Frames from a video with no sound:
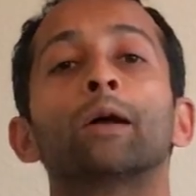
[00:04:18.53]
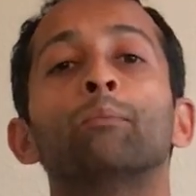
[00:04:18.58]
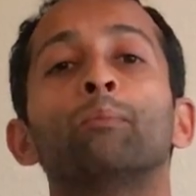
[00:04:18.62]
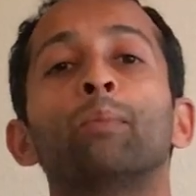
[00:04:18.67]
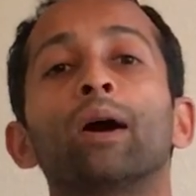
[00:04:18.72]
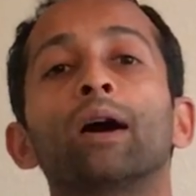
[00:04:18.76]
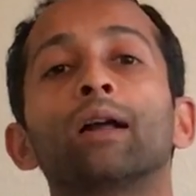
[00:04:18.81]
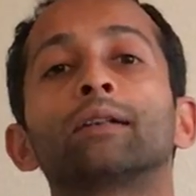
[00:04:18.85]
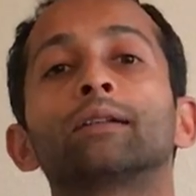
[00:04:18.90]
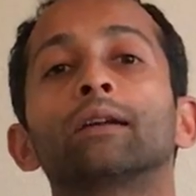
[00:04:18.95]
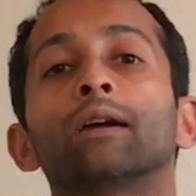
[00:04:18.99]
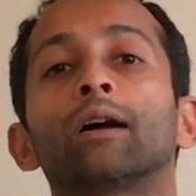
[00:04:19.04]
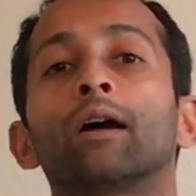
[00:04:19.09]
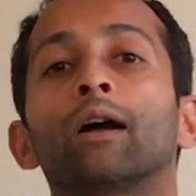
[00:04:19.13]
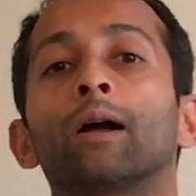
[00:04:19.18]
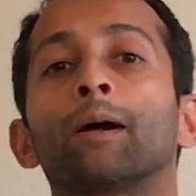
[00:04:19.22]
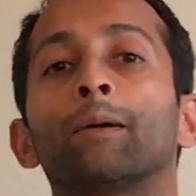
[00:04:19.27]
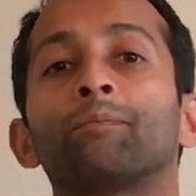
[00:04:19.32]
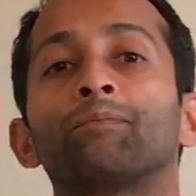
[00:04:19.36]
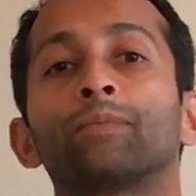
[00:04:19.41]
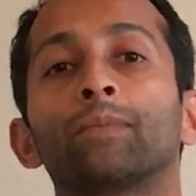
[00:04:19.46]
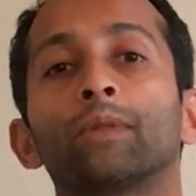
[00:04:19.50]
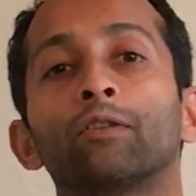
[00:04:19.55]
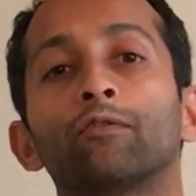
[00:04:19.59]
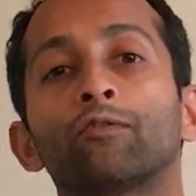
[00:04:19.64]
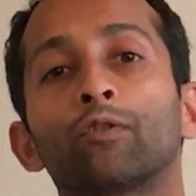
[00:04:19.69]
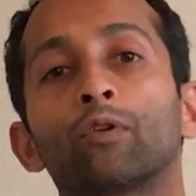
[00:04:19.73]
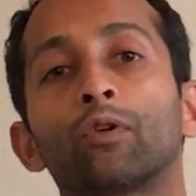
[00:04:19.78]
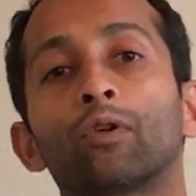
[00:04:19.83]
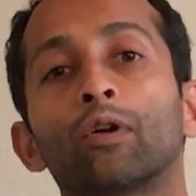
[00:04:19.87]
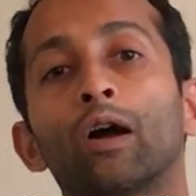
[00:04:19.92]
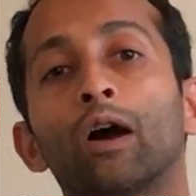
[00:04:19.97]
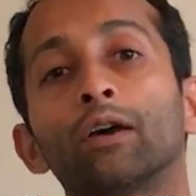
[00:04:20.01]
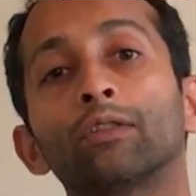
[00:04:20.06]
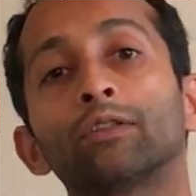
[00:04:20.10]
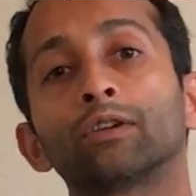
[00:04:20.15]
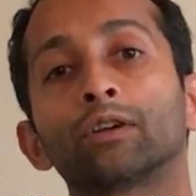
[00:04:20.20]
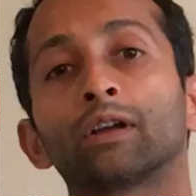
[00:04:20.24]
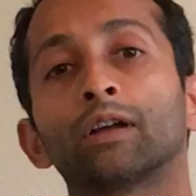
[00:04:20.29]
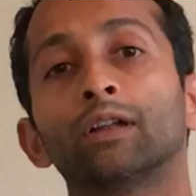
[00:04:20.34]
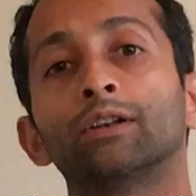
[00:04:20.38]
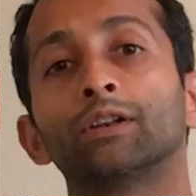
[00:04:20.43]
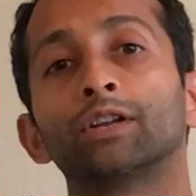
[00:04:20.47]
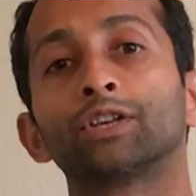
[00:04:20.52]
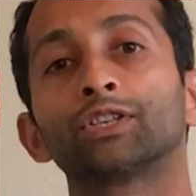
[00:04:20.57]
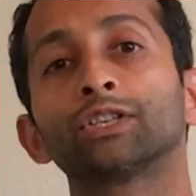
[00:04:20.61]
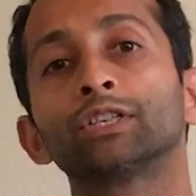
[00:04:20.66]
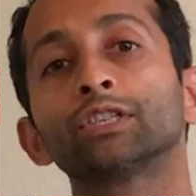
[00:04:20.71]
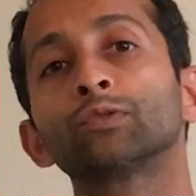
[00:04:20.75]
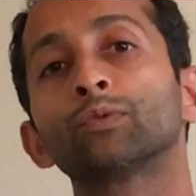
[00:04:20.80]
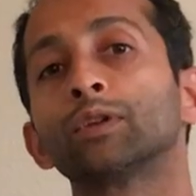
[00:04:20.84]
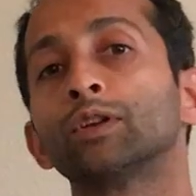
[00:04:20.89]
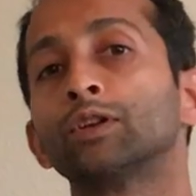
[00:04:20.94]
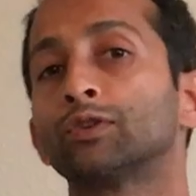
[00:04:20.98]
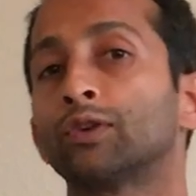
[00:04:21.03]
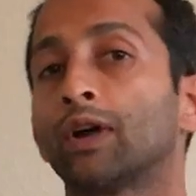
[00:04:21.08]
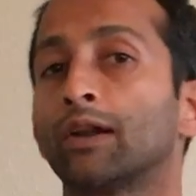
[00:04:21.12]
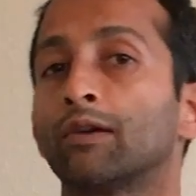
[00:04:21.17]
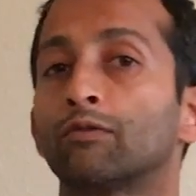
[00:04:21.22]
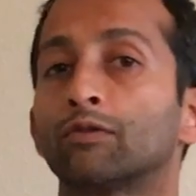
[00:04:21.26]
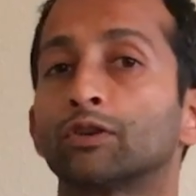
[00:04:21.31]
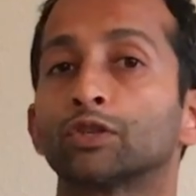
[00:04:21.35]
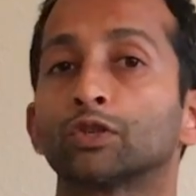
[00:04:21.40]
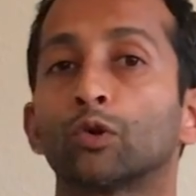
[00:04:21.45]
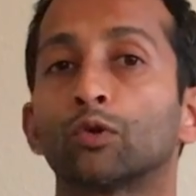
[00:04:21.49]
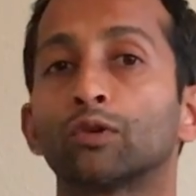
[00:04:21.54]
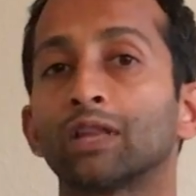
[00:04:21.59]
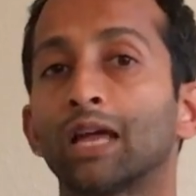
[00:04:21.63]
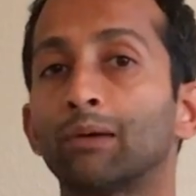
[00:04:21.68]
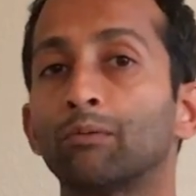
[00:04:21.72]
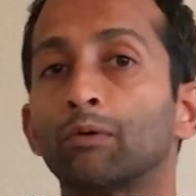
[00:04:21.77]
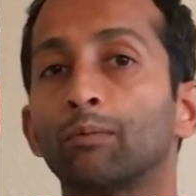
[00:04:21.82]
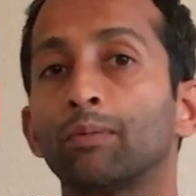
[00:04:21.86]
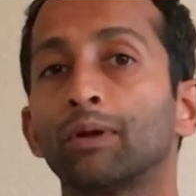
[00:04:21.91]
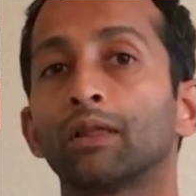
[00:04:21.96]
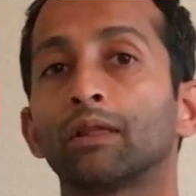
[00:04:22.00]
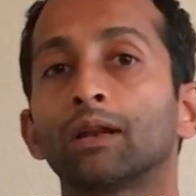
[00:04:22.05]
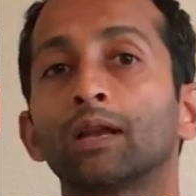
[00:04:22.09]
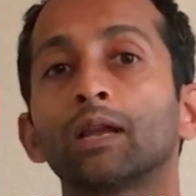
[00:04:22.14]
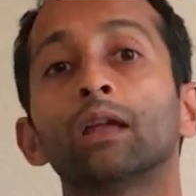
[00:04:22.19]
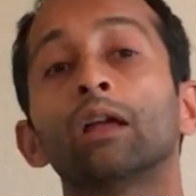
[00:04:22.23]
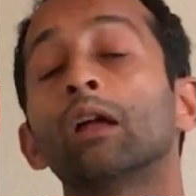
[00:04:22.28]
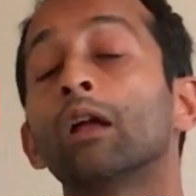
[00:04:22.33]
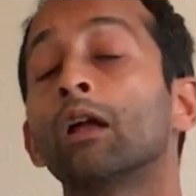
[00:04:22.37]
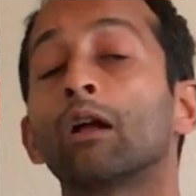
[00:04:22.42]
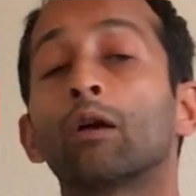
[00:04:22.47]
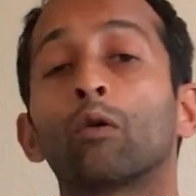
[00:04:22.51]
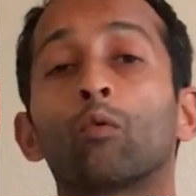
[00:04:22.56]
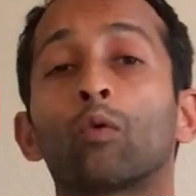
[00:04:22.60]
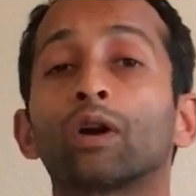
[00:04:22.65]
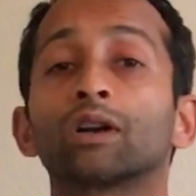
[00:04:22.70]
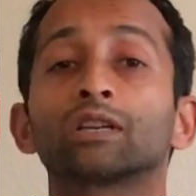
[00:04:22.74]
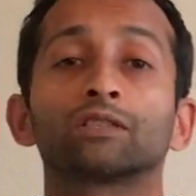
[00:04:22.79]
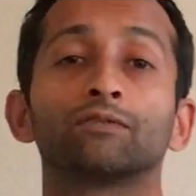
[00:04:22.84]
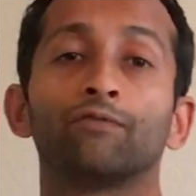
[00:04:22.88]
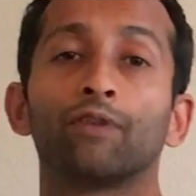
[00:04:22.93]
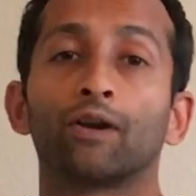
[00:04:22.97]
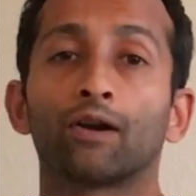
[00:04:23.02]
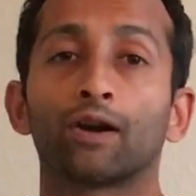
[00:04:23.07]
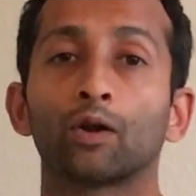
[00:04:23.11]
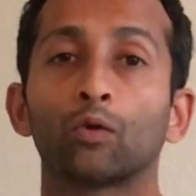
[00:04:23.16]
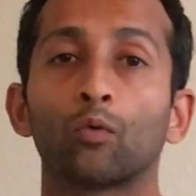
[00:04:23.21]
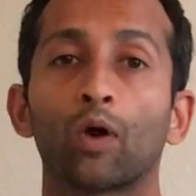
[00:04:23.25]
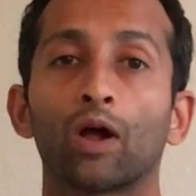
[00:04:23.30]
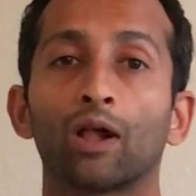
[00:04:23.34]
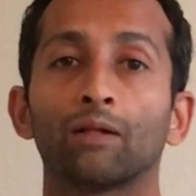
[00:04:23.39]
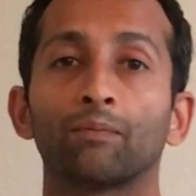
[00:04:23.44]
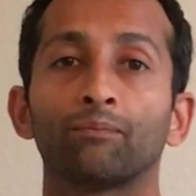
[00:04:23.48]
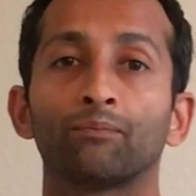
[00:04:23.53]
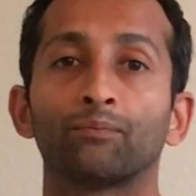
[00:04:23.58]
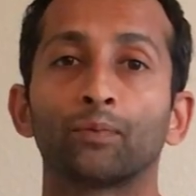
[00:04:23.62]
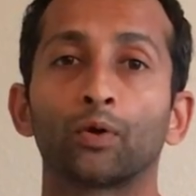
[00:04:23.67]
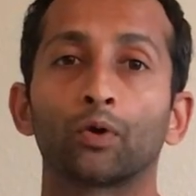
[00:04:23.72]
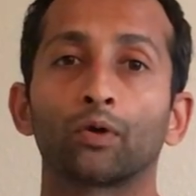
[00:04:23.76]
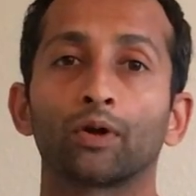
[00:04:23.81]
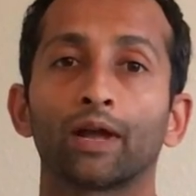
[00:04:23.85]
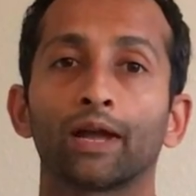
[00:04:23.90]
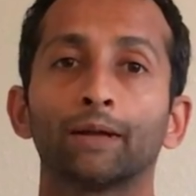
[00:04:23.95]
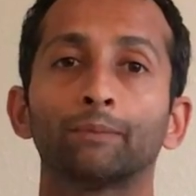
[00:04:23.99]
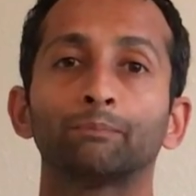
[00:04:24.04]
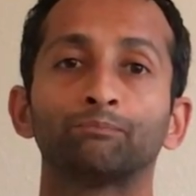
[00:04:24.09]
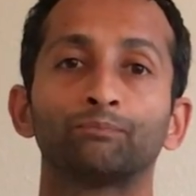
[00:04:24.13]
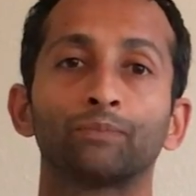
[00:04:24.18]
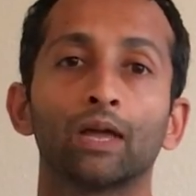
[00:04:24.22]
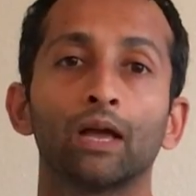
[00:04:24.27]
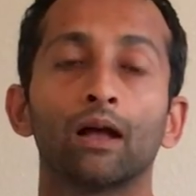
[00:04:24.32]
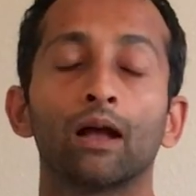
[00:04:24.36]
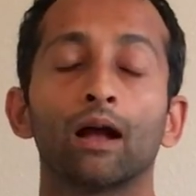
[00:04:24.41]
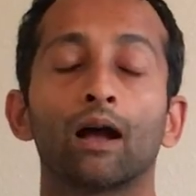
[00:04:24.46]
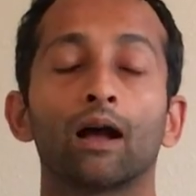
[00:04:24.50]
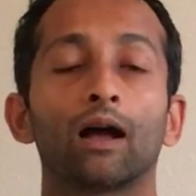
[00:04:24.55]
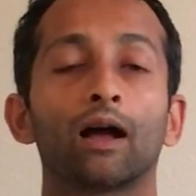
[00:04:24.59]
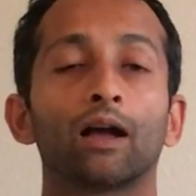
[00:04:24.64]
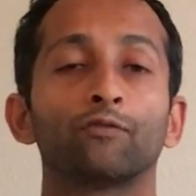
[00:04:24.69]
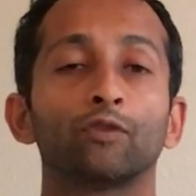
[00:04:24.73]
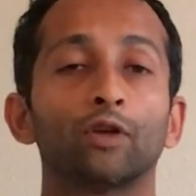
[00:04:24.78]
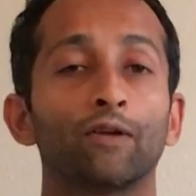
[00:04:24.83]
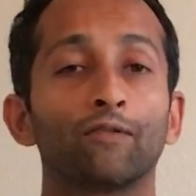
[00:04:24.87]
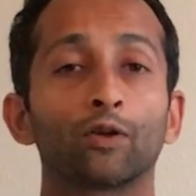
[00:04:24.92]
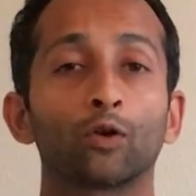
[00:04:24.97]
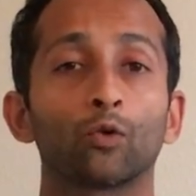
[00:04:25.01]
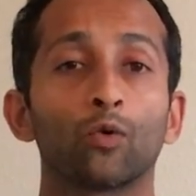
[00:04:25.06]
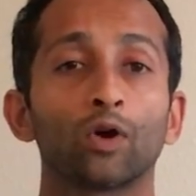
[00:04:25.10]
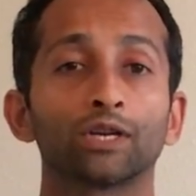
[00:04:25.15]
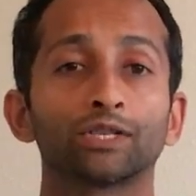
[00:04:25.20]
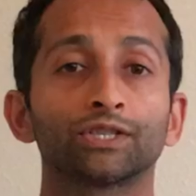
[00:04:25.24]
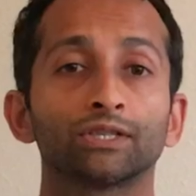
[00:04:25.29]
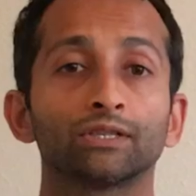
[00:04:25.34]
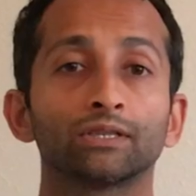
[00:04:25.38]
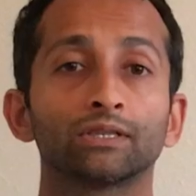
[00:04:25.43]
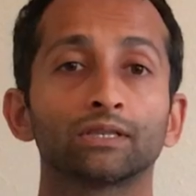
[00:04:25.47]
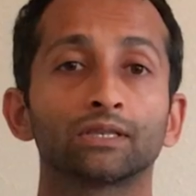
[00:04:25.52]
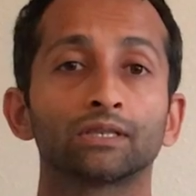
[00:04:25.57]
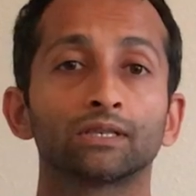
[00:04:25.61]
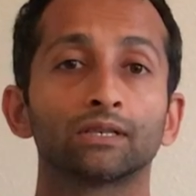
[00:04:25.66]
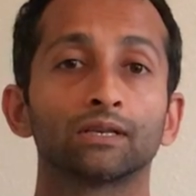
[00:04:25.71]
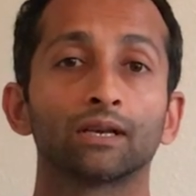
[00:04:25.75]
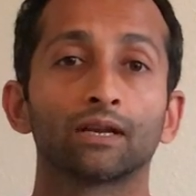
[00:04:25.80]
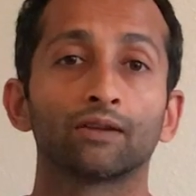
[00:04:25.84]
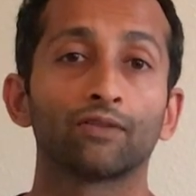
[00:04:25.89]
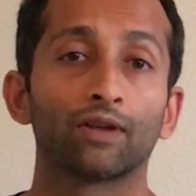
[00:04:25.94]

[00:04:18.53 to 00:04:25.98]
But for other conditions, when you're trying to restore that mobility, works very well, okay? If you have any questions,